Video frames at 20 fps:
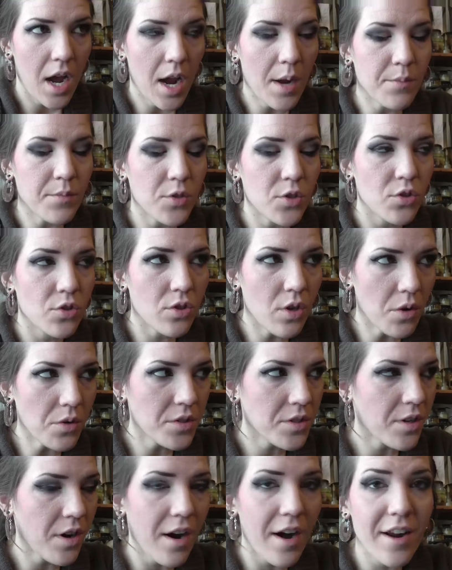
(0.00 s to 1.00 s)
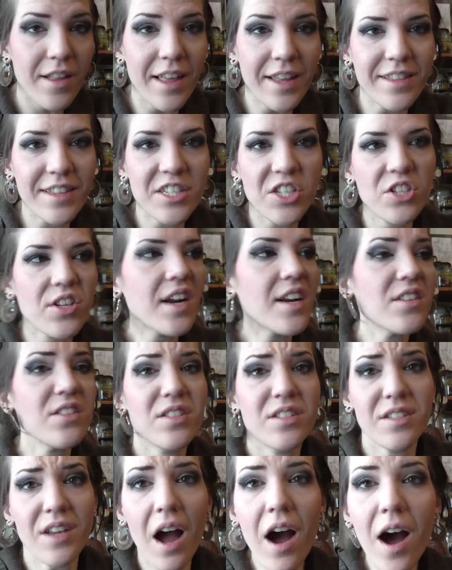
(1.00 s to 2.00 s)
I'm so sorry. Like, they just kind of
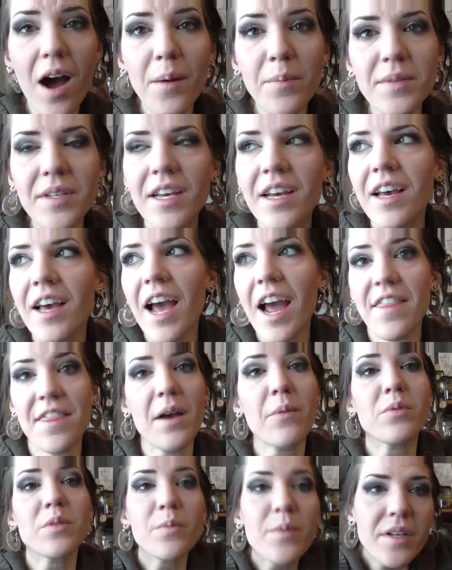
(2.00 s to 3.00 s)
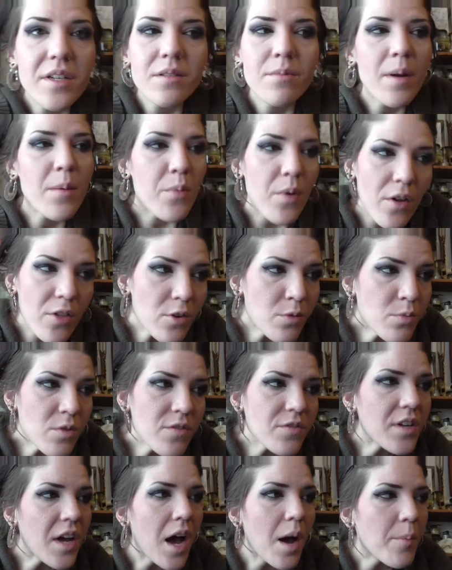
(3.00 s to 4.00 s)
stopped, and that was because my brother
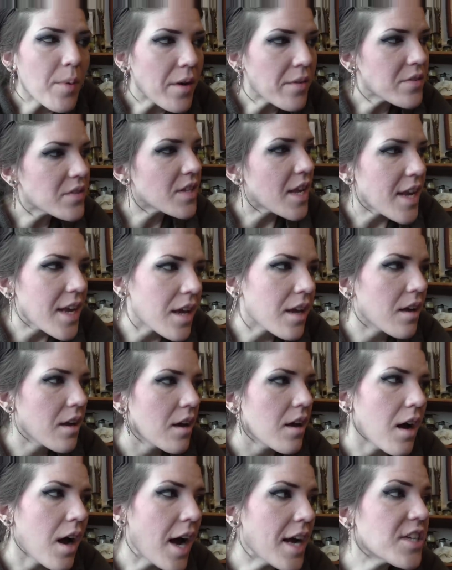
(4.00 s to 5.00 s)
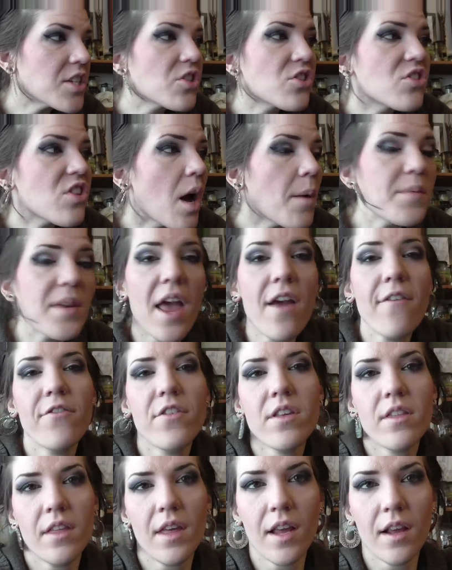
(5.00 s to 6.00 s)
moved up. I was like, I just stopped
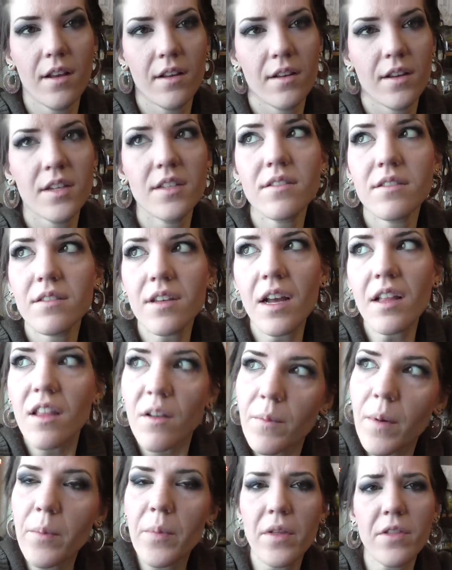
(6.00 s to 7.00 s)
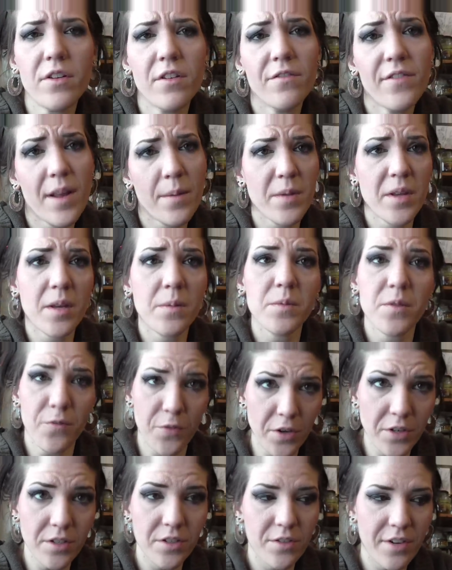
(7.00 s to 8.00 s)
everything because I love my brother. Family comes
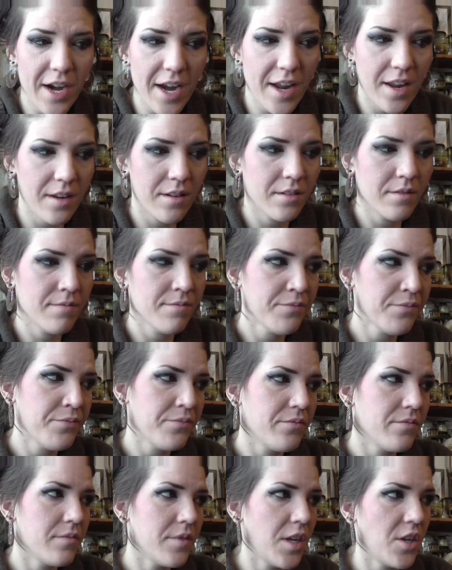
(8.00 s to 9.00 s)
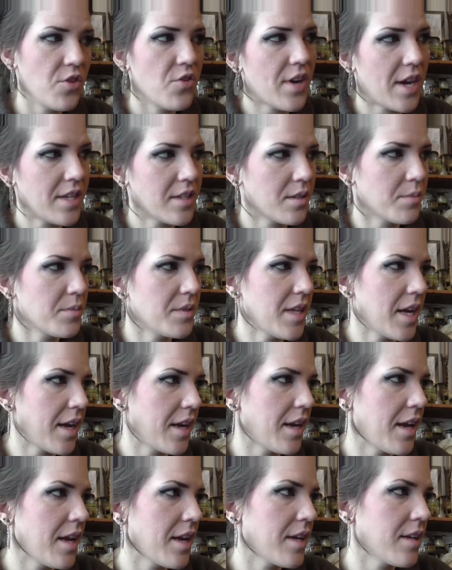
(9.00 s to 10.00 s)
first, right? And you guys come
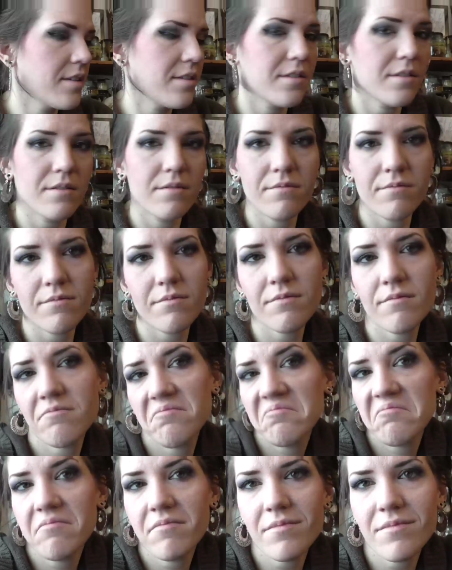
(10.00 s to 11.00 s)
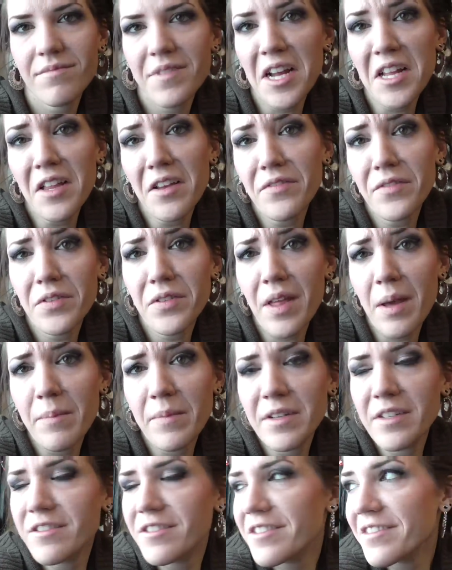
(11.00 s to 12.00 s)
second, I guess. I love you that
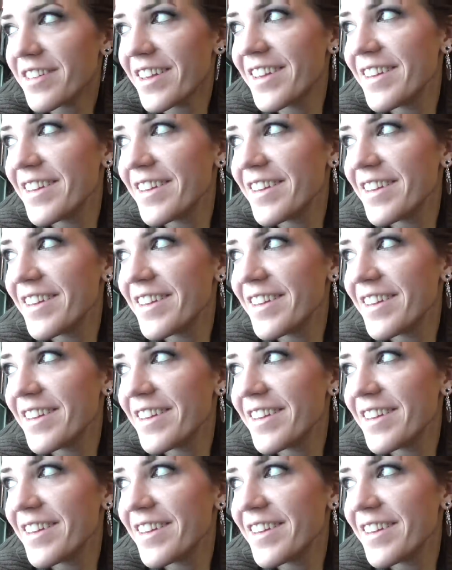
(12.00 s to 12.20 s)
much.